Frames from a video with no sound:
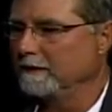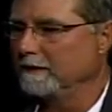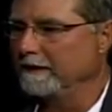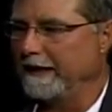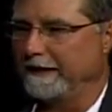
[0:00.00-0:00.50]

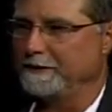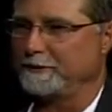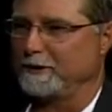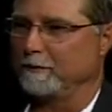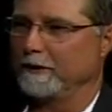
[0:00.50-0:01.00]
that
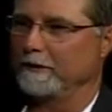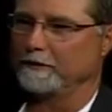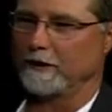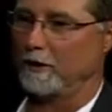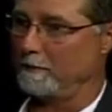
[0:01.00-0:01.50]
issue, whether it's
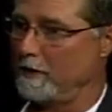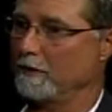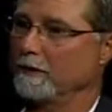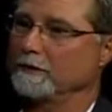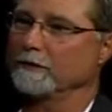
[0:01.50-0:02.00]
a
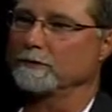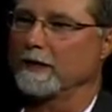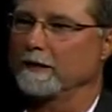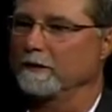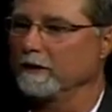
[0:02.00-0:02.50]
homeowner just
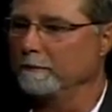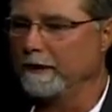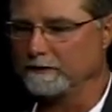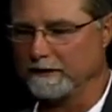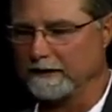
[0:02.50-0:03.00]
trying to do the
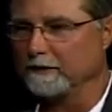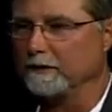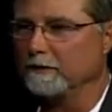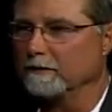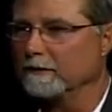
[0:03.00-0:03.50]
best they can
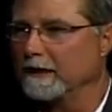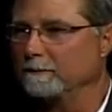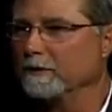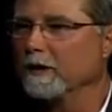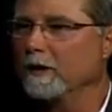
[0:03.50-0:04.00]
do to
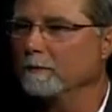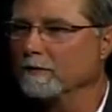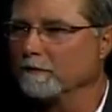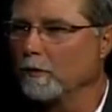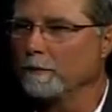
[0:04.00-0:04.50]
keep their home
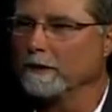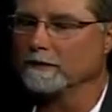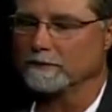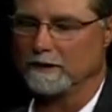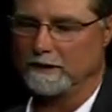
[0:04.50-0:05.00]
performing as